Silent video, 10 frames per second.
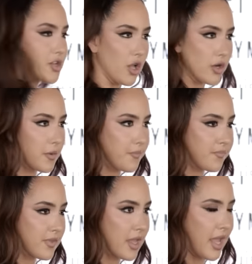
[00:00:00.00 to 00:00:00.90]
the dollar.
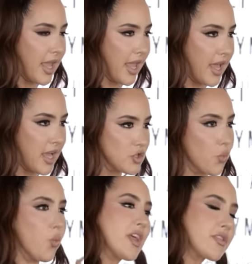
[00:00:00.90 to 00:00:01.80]
And
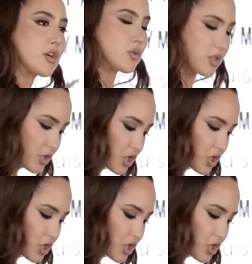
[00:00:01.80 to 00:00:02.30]
with those